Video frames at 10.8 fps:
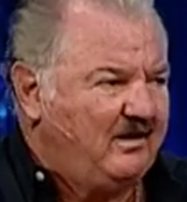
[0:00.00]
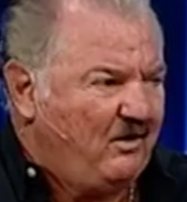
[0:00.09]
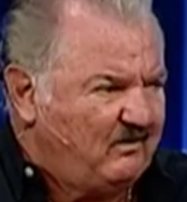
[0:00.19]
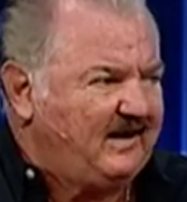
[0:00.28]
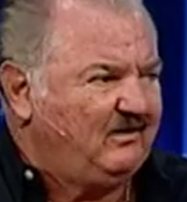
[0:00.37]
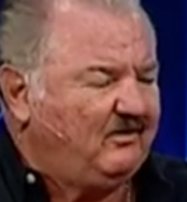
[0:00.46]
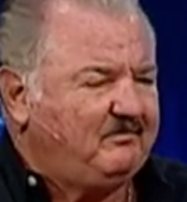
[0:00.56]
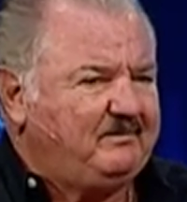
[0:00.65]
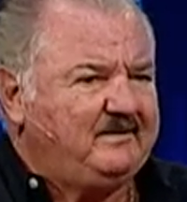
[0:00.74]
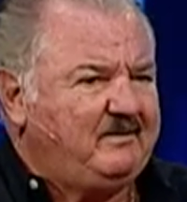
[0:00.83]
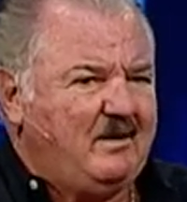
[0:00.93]
Okay,
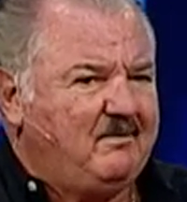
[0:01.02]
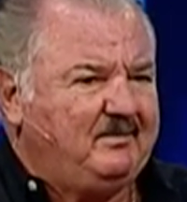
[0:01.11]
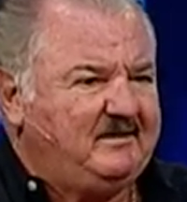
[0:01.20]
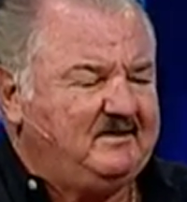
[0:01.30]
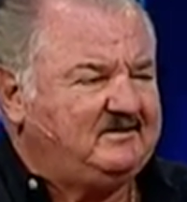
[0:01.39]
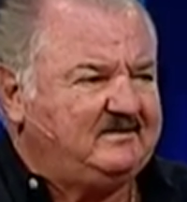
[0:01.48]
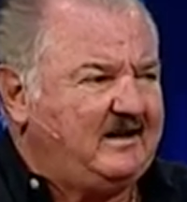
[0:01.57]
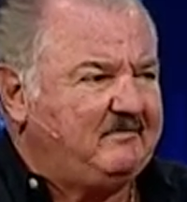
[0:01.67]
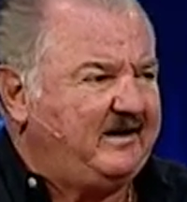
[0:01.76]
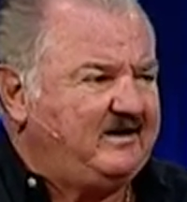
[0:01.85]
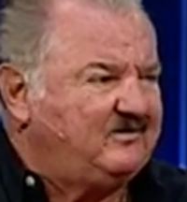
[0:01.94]
Lord, but he won't believe me. He said,
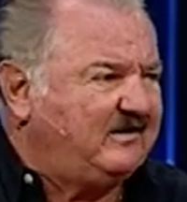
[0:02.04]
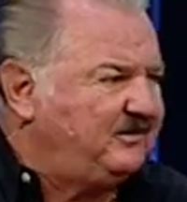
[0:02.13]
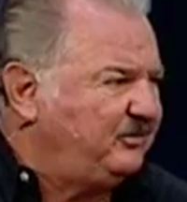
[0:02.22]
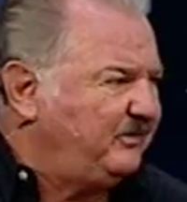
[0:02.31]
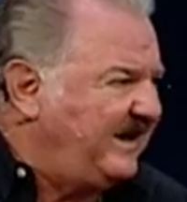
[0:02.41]
Doesn't matter. He's not going to do it